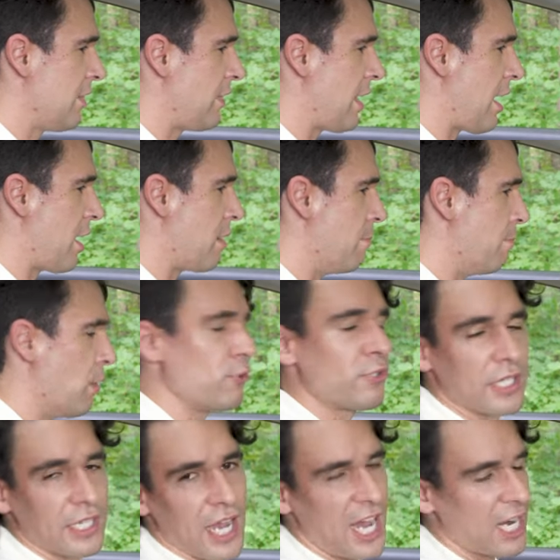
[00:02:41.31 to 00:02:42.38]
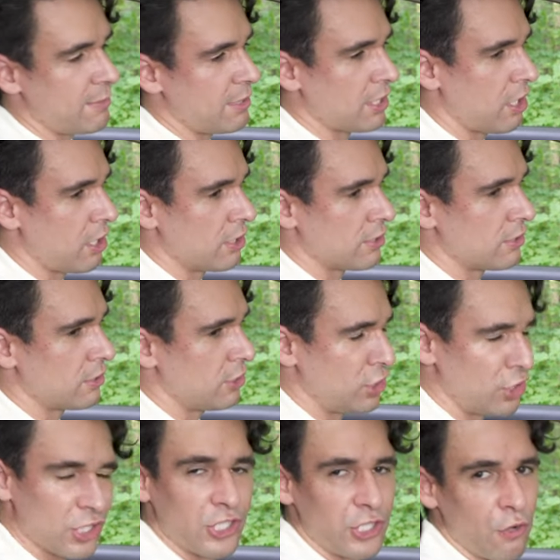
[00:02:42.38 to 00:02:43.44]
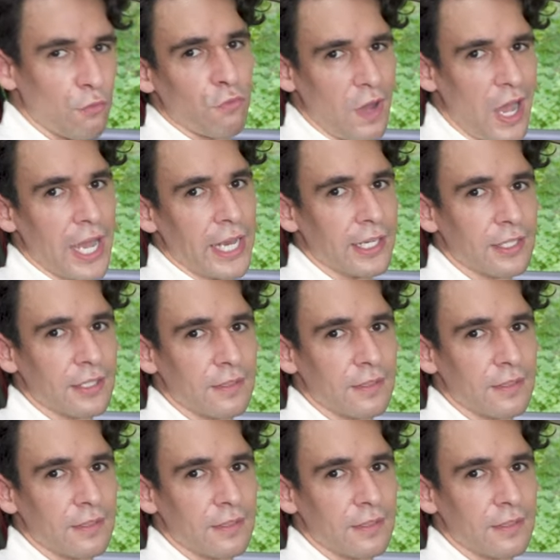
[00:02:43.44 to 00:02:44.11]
that on most economy cars you just don't find.